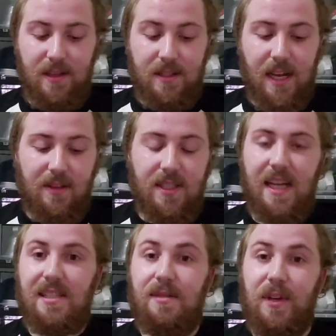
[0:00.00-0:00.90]
Sounds
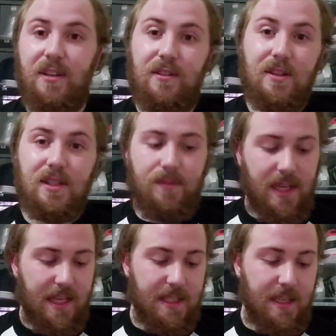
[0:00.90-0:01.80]
nasty, but looks
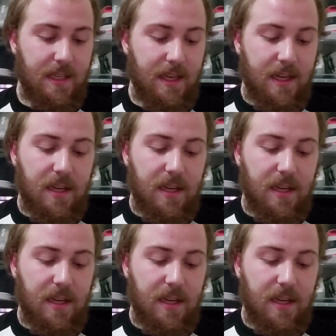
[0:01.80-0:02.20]
amazing.